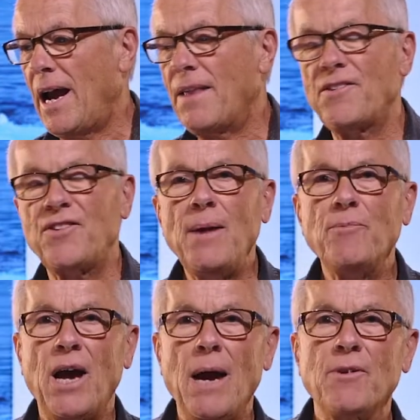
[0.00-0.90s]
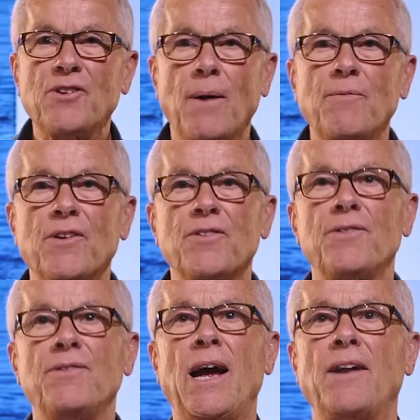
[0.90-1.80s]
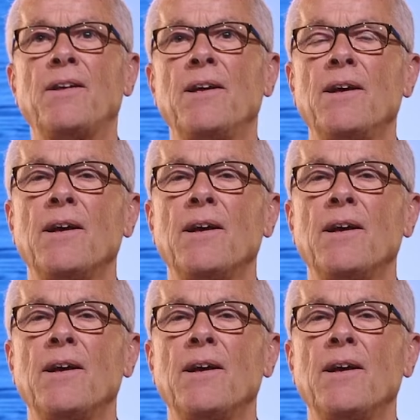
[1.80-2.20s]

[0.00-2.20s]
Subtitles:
At the same time, it's obvious that